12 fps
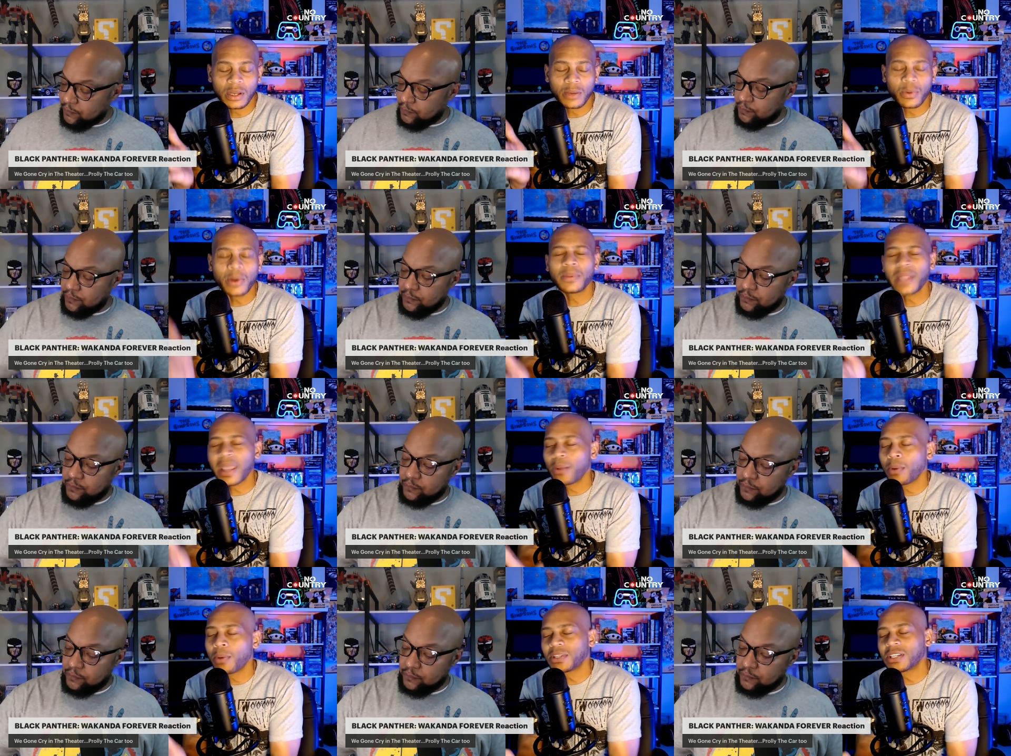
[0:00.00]
Speaker 1: what damn
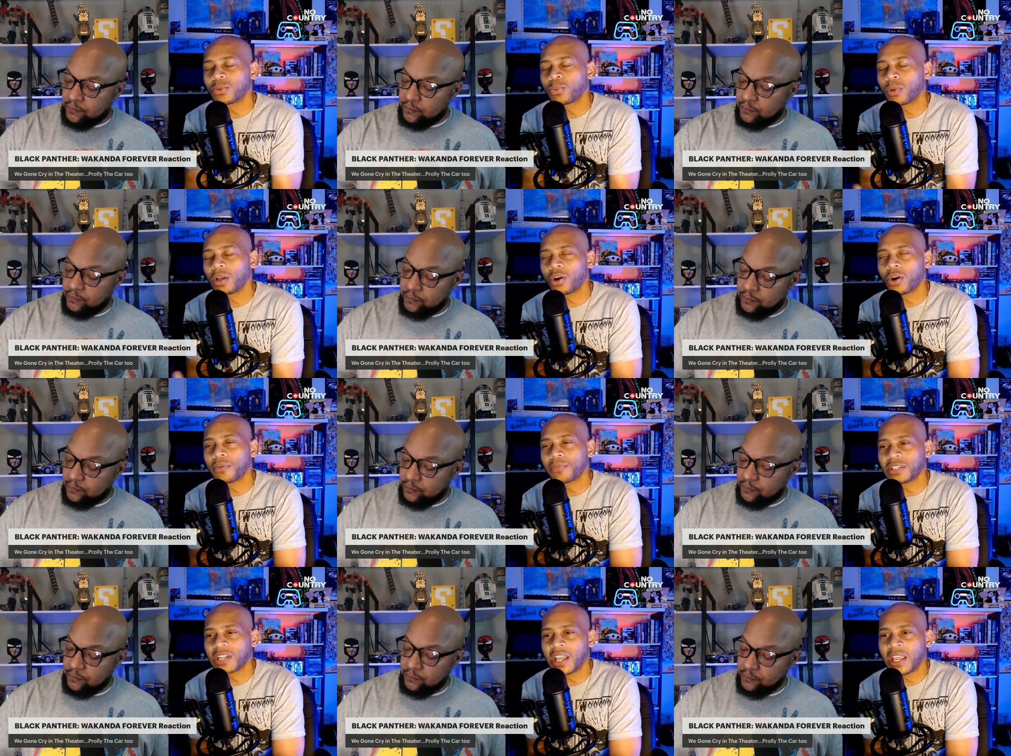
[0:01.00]
what was his
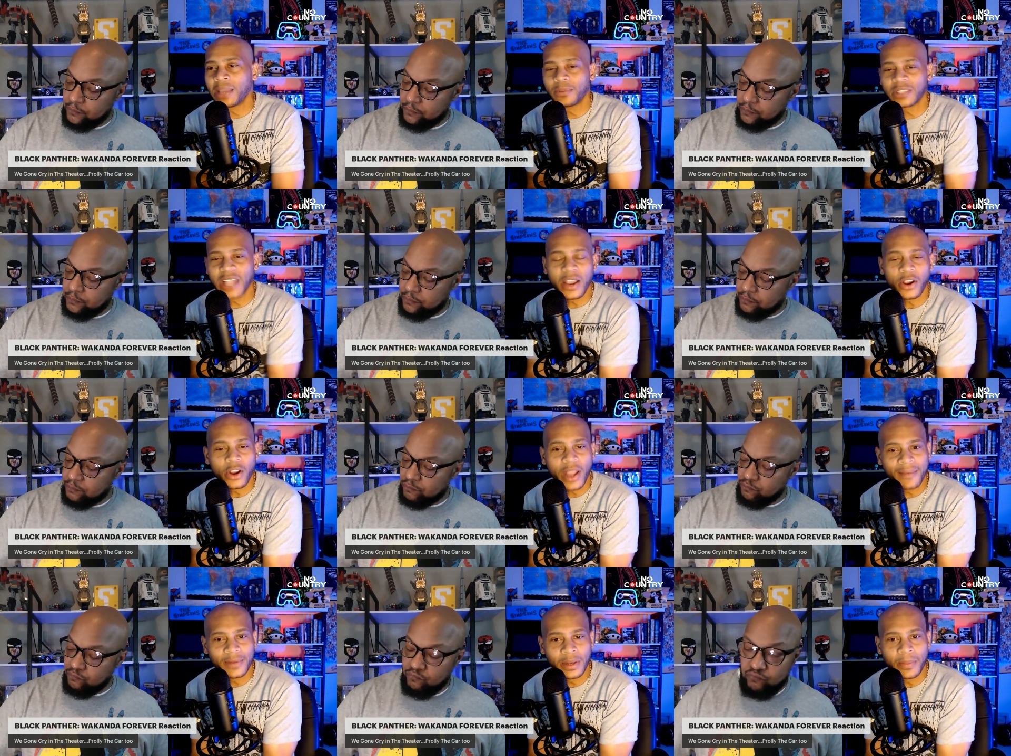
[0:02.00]
girlfriend's name? Was that her
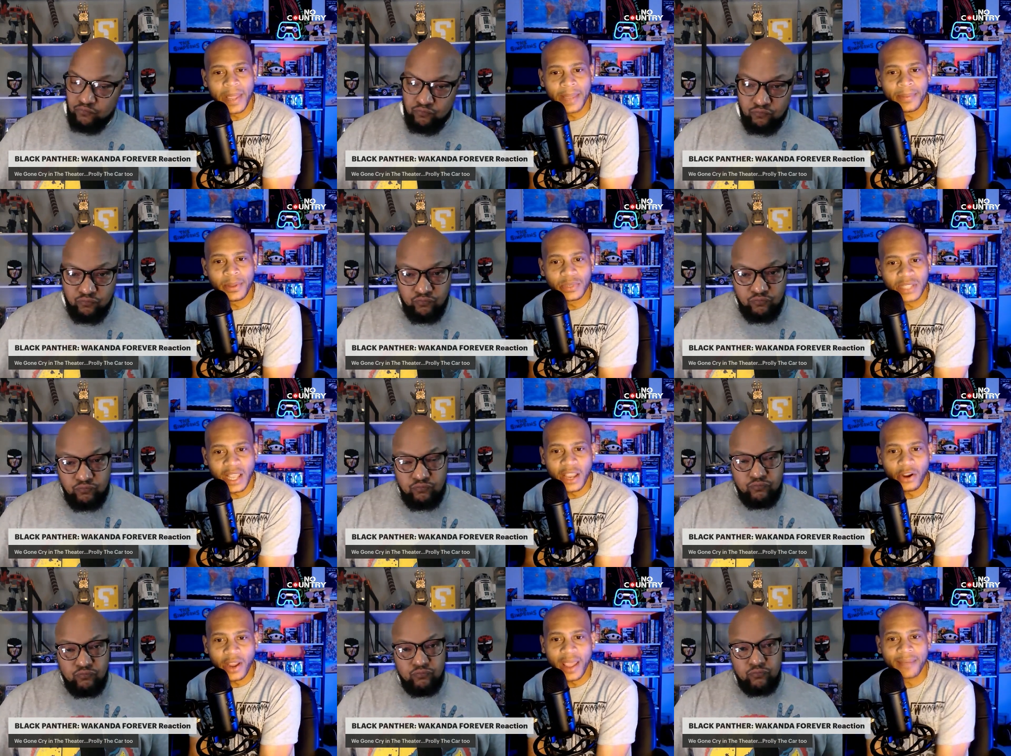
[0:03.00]
having the baby? Was that
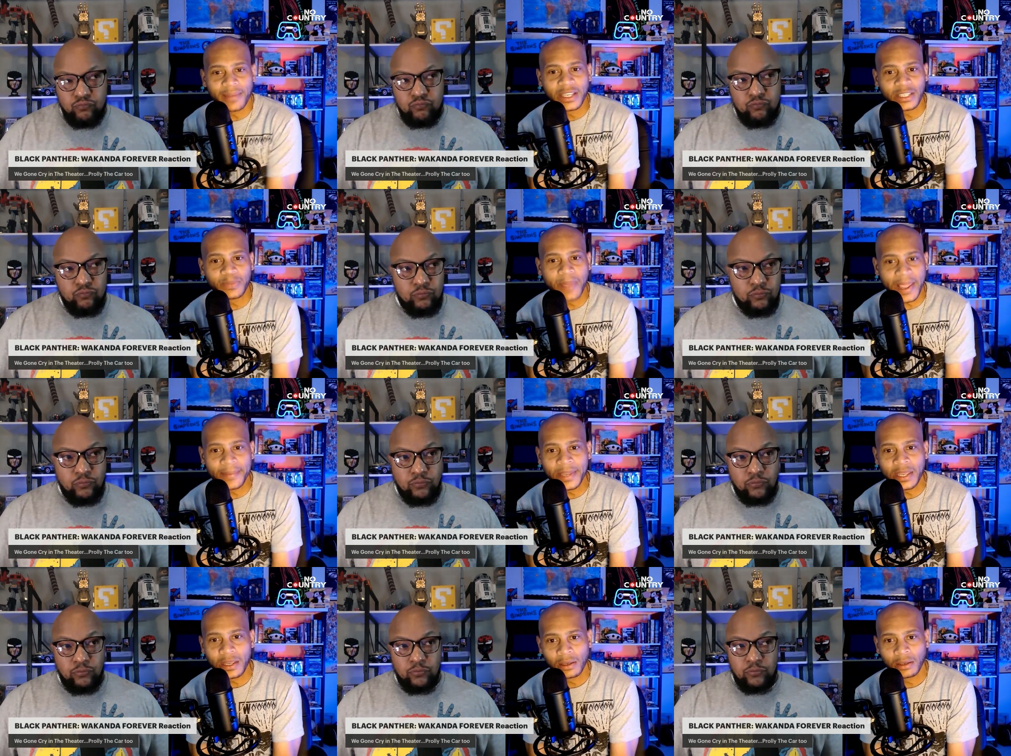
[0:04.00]
her having his
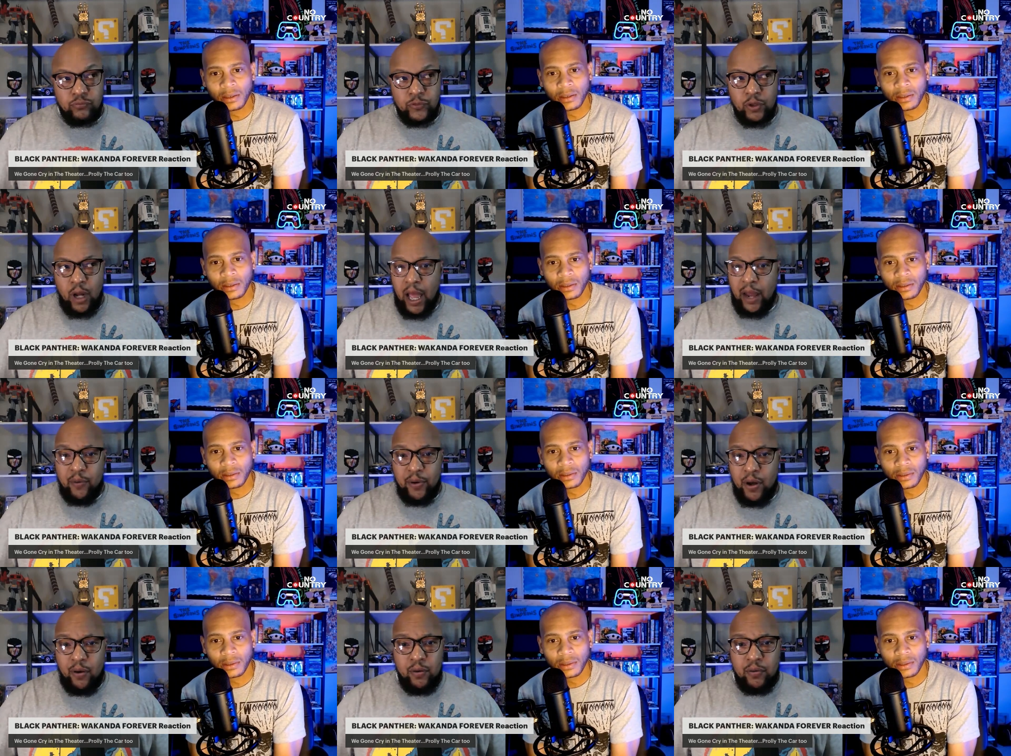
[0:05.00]
baby?
Speaker 2: I
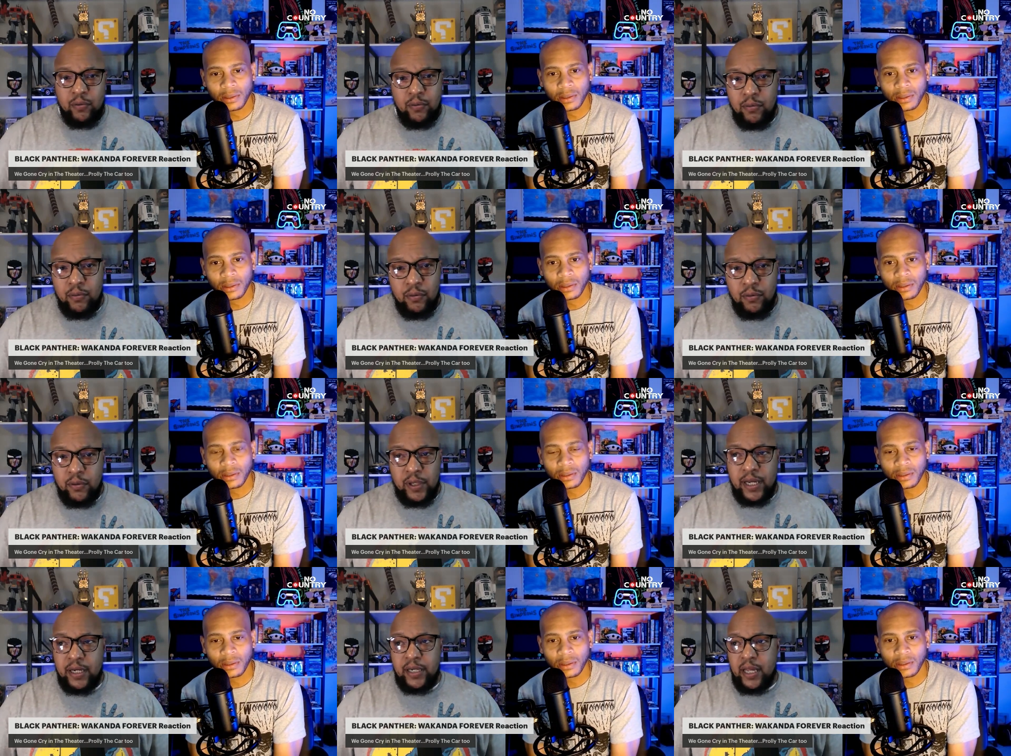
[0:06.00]
don't know.
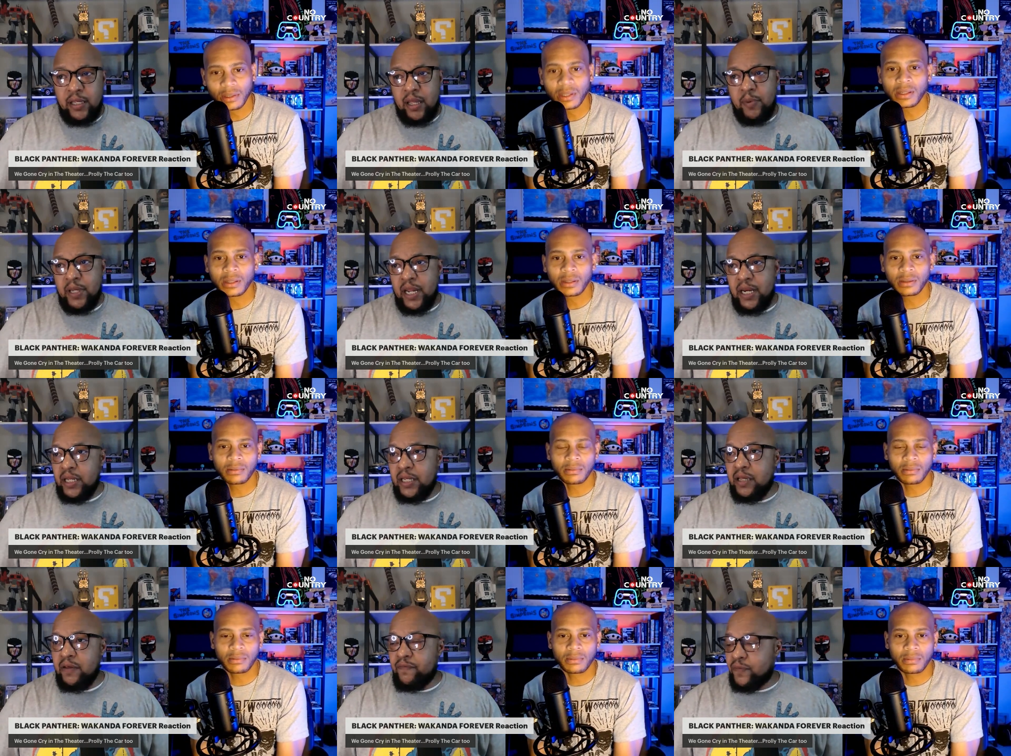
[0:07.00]
They, they, I mean, they
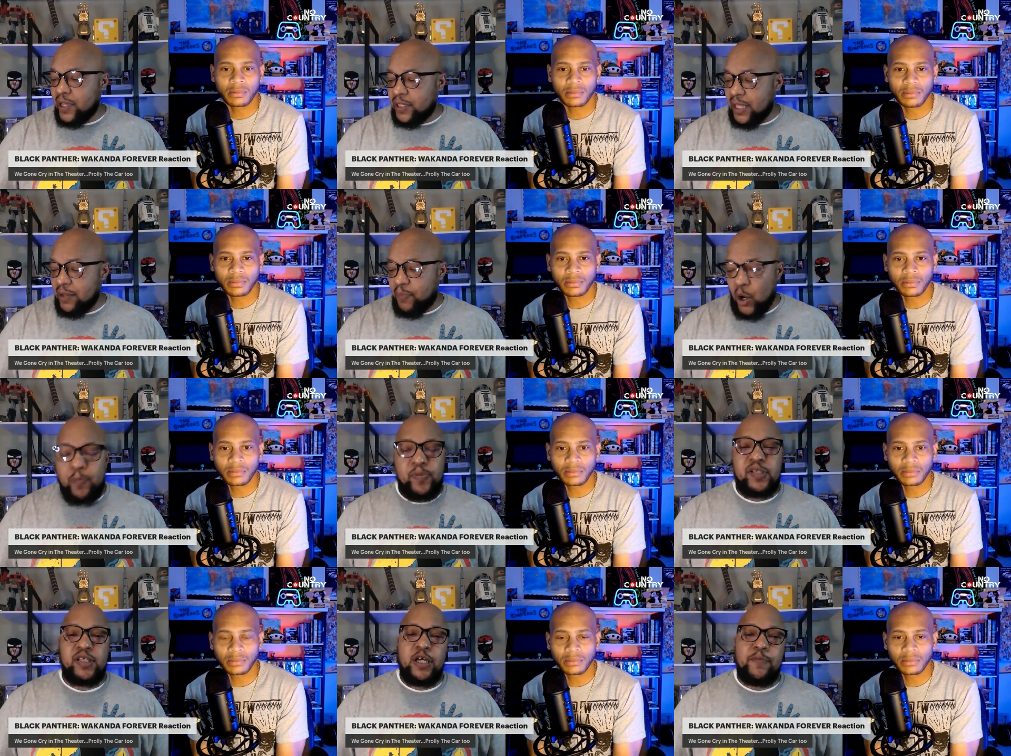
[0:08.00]
didn't give. They, they
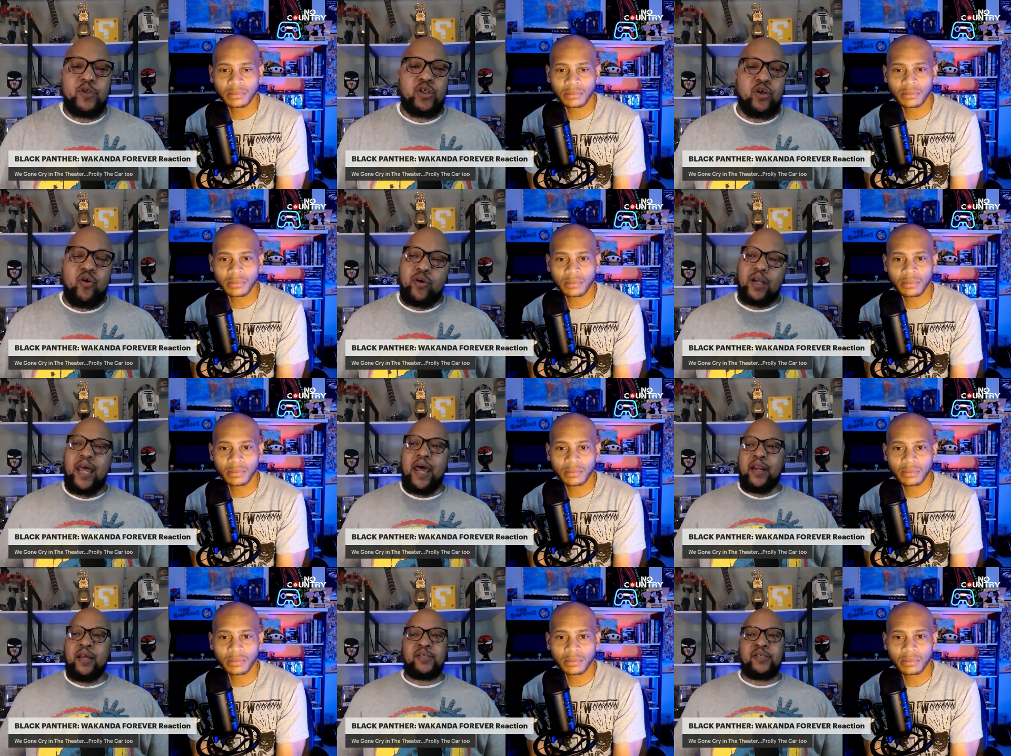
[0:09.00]
purposely obscured a lot